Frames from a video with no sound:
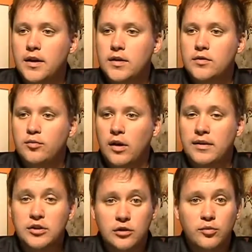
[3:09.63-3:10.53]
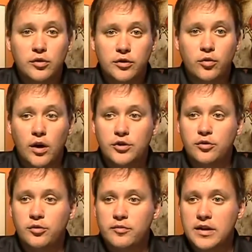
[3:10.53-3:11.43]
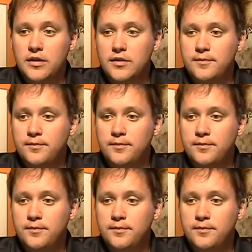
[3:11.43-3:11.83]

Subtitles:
It's probably duple or quadruple meter.